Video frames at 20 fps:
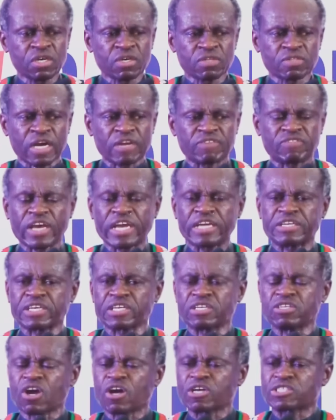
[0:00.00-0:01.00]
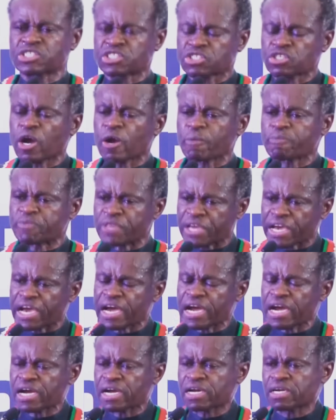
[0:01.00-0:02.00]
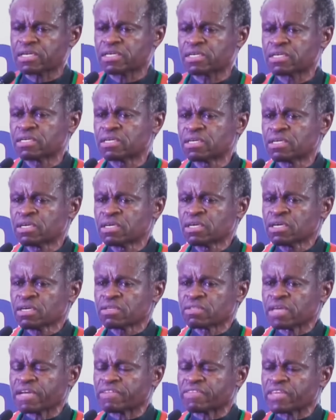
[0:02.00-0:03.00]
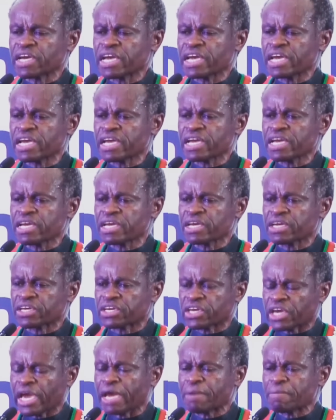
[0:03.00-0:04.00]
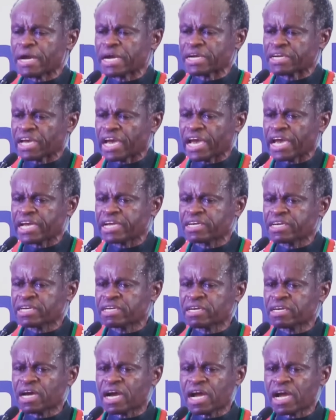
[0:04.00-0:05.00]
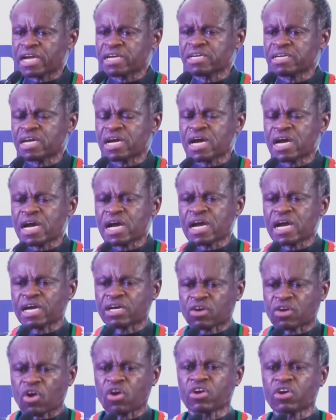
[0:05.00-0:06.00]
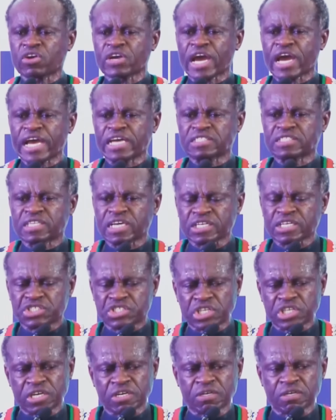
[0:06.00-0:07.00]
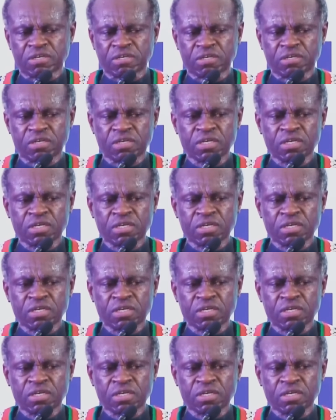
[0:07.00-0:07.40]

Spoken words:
that they did not stop there, that they came again under colonization,